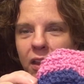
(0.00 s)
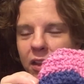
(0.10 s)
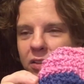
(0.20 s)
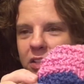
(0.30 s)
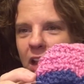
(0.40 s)

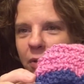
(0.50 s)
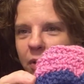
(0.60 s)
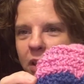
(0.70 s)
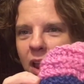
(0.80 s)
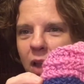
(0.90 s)
There's that
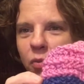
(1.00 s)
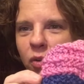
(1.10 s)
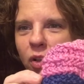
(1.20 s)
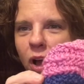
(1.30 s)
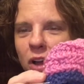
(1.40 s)
one. I
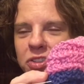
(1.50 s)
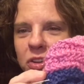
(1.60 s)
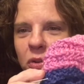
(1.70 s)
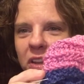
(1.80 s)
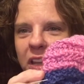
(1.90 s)
will
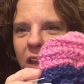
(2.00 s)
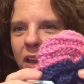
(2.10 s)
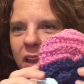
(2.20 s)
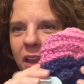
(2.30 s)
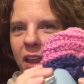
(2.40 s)
also
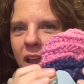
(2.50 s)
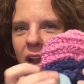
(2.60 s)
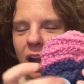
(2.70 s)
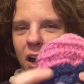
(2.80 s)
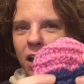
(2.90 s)
link,
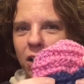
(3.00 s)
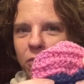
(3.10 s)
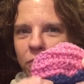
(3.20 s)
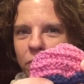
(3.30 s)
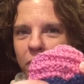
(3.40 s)

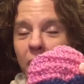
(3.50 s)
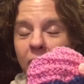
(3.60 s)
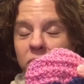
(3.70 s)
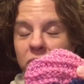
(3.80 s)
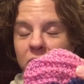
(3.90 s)

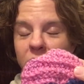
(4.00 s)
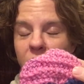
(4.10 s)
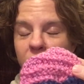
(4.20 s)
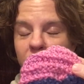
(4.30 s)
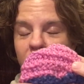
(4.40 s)
actually,
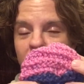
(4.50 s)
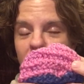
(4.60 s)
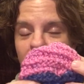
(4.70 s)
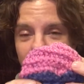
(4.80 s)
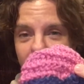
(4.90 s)

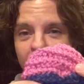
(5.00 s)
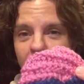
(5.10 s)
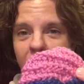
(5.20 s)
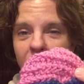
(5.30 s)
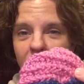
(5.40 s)
the
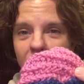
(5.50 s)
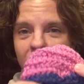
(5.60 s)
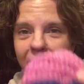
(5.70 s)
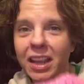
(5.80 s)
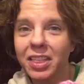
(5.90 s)
very
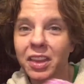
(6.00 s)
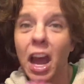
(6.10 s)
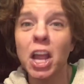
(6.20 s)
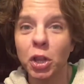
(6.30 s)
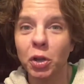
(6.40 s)
link that
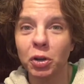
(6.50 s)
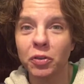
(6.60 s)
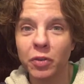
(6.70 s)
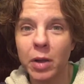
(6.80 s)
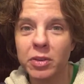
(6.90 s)
I
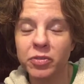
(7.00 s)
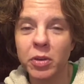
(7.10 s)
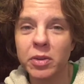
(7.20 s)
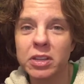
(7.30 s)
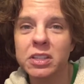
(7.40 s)
learned from is
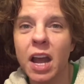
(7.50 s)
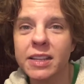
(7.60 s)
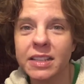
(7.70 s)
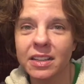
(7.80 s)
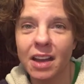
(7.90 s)
from
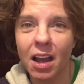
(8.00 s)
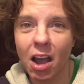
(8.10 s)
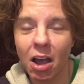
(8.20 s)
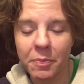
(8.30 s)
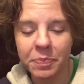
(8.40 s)

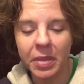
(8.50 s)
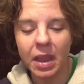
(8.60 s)
Nastasia.com.